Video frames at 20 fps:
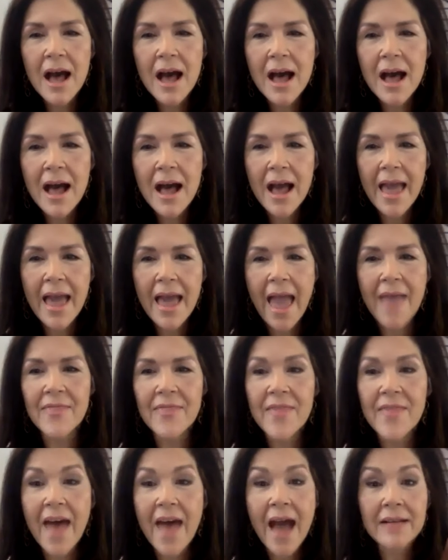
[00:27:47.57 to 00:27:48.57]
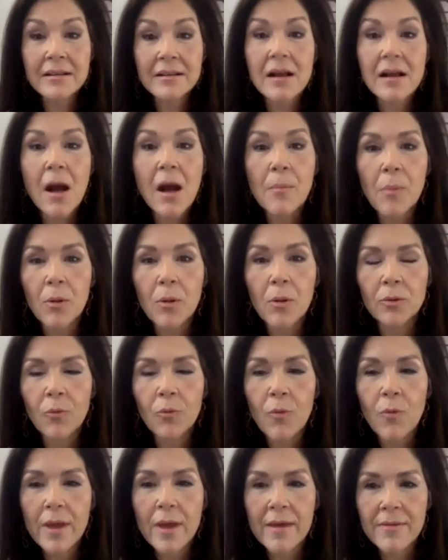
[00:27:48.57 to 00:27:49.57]
uh, and that
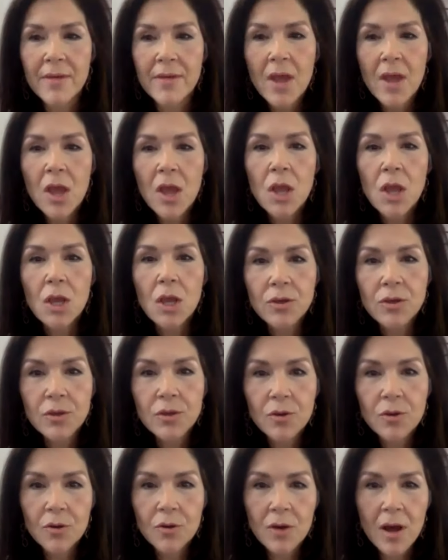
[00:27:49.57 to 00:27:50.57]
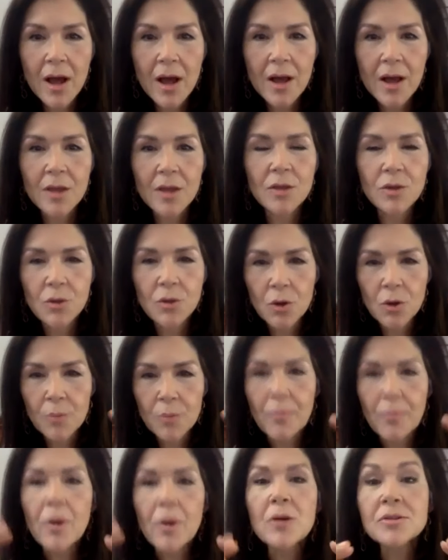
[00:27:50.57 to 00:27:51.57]
coupled with your uh, your
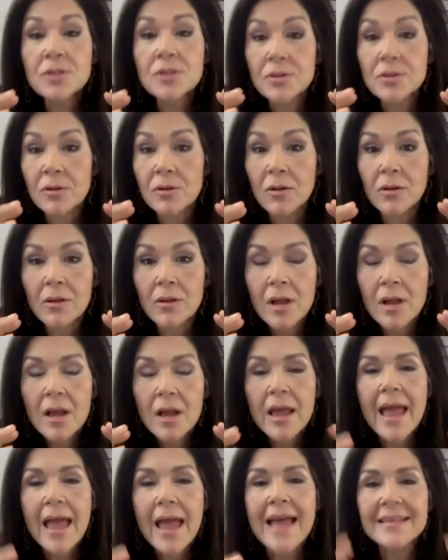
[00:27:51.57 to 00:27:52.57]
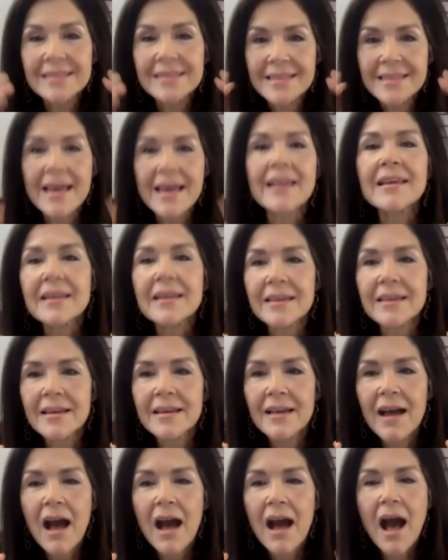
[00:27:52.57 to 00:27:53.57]
personal aesthetic
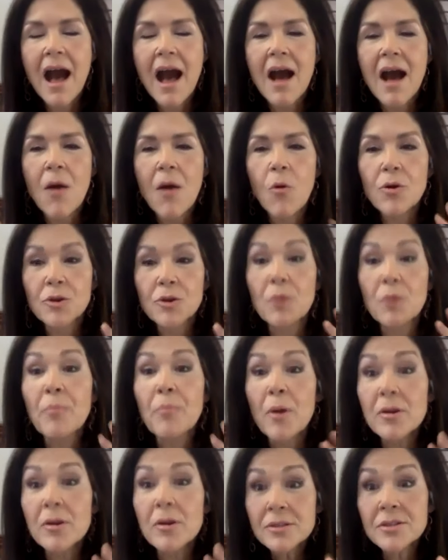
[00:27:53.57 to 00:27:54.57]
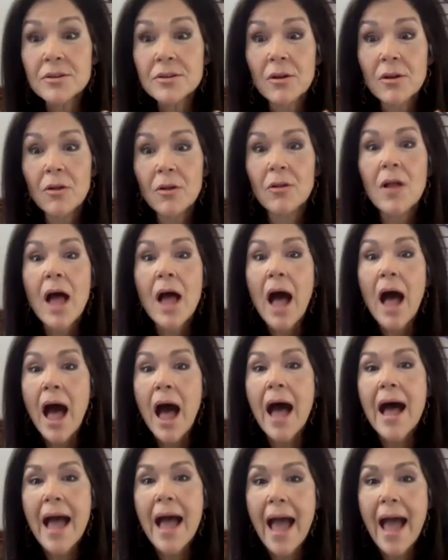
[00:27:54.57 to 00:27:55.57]
uh, or your personal
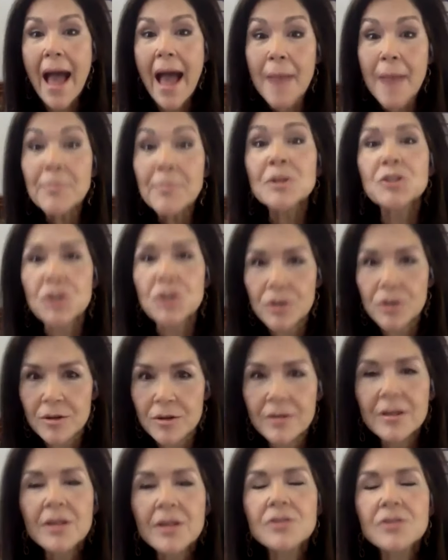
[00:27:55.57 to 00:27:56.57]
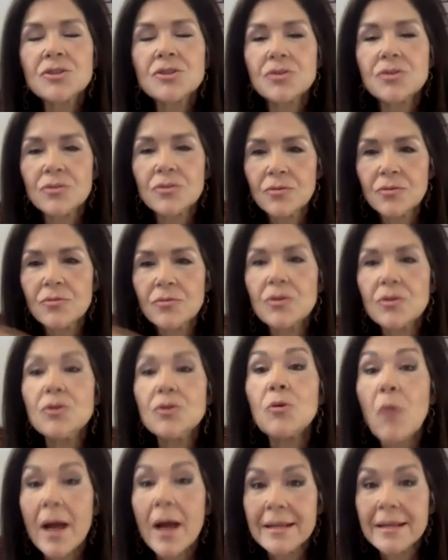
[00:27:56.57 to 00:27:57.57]
uh, aperture to
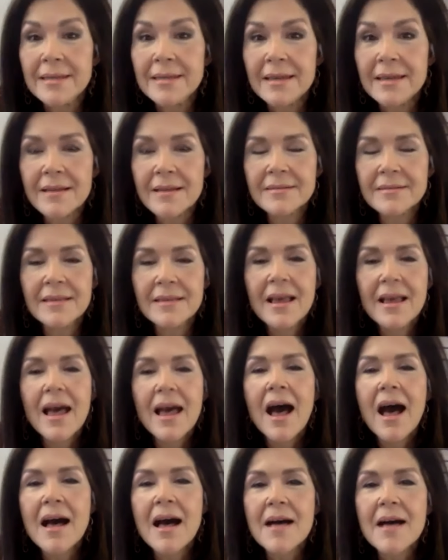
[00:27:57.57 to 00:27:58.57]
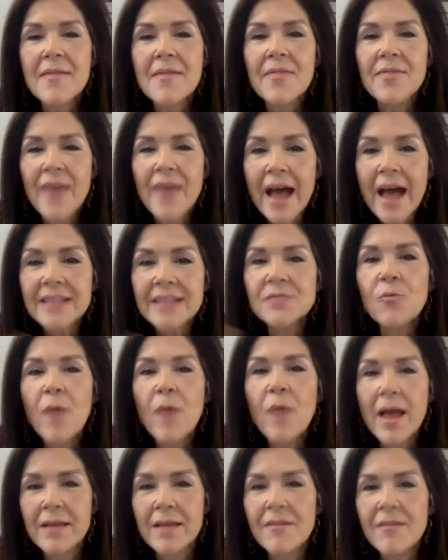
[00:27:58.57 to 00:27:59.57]
new ideas uh, that's
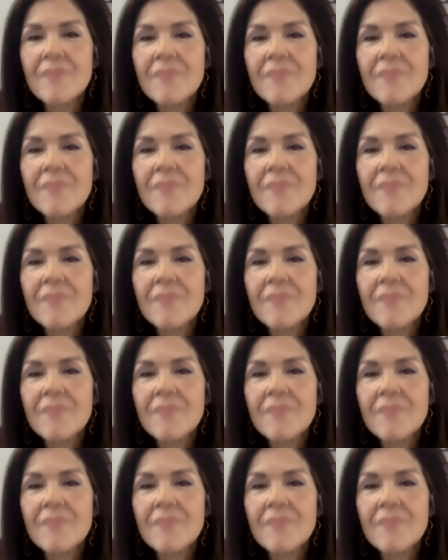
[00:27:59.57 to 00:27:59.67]
when